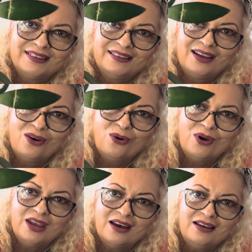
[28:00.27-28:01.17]
The
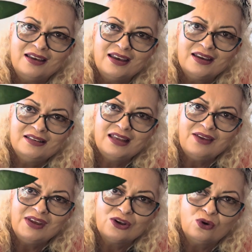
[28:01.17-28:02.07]
Hoya,
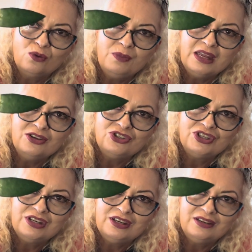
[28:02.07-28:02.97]
David
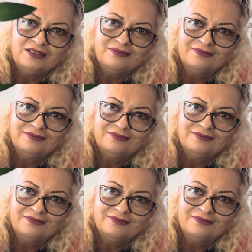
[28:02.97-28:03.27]
Kominji.